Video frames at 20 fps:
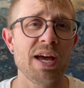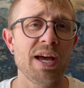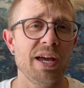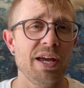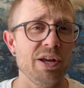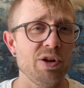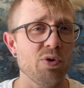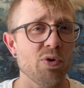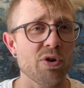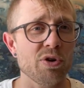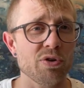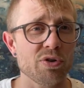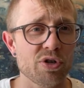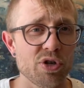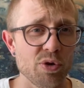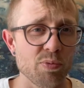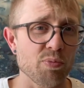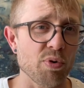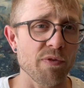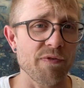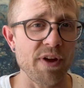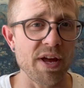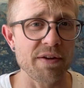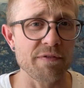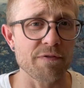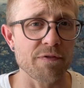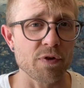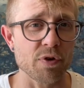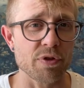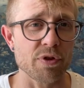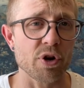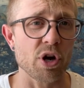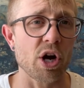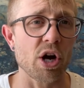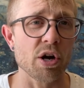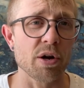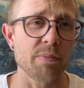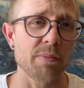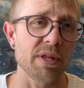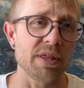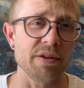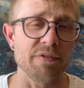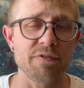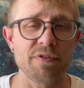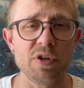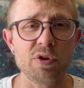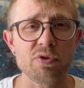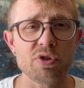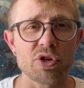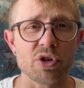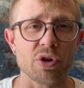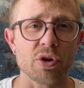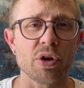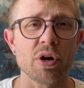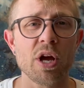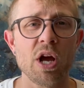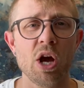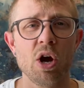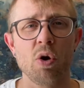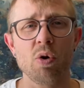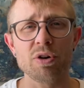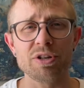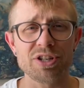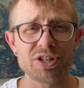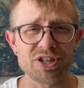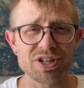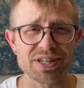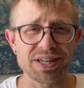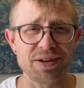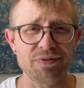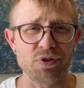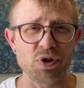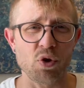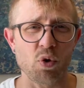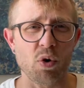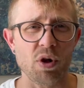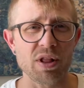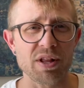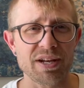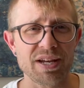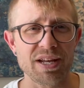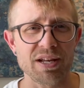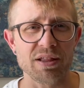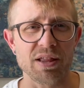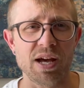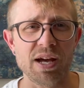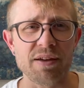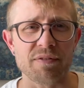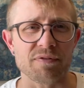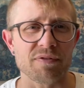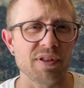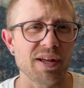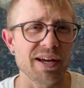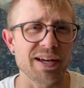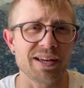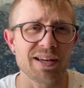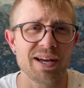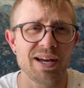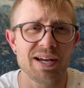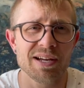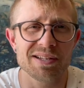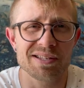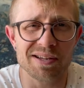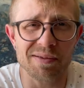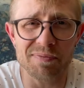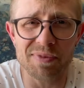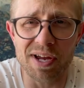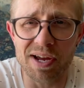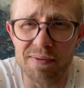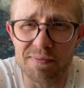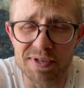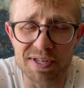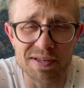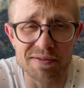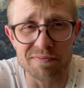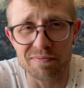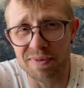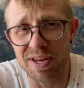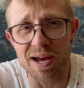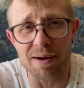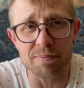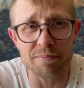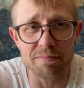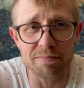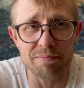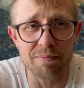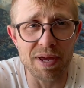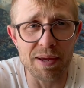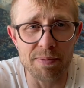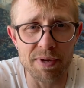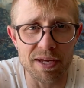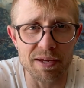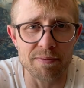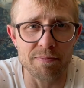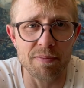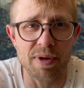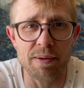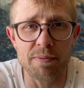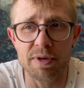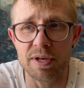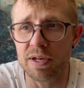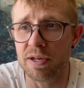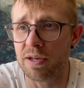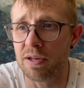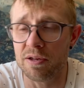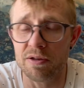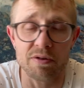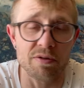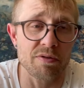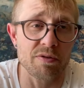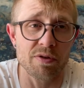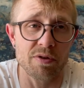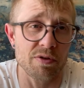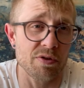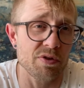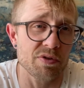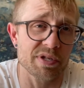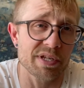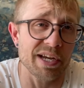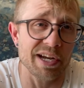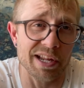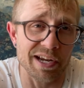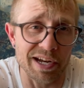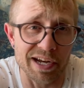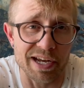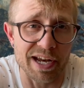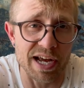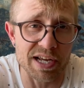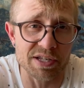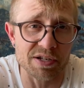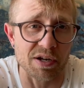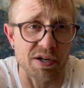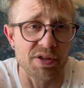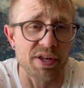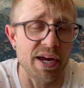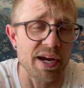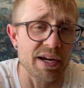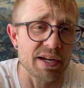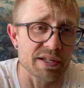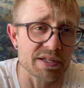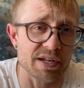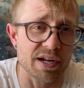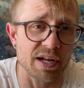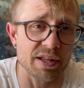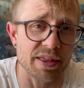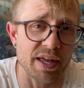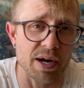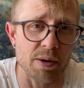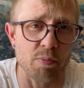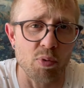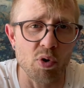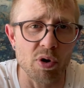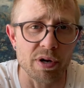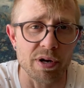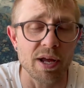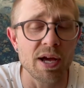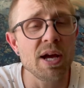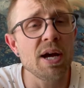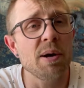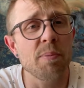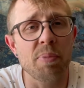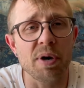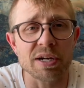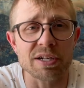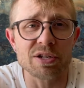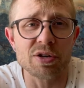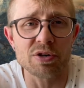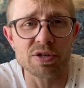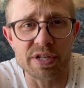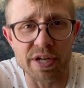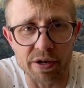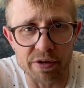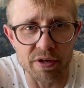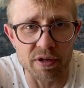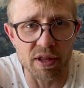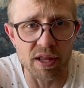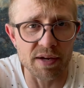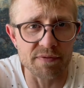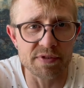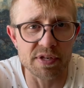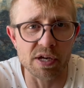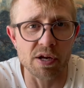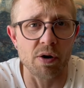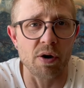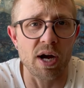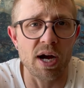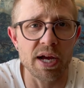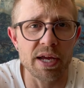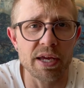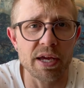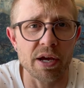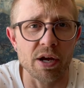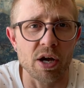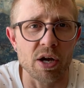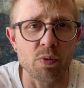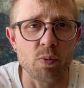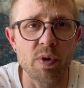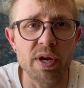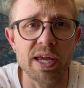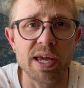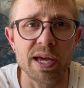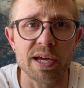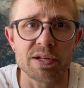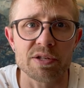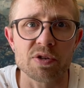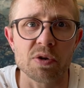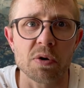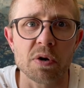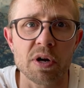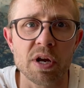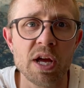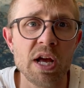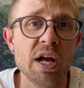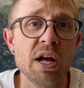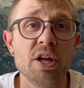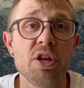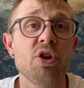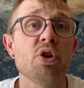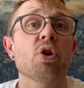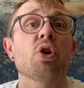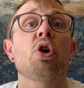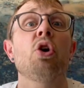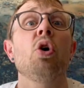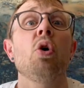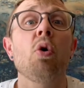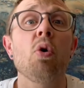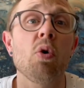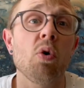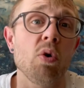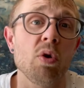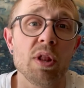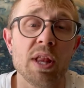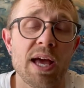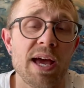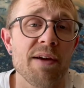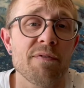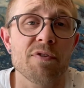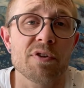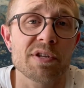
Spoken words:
in order to prevent further harm in the future, or to just give you quality of life. Like sometimes, maybe you sit at a desk all day and it's not that important, but turns out you love to go hiking on weekends, or your goal ever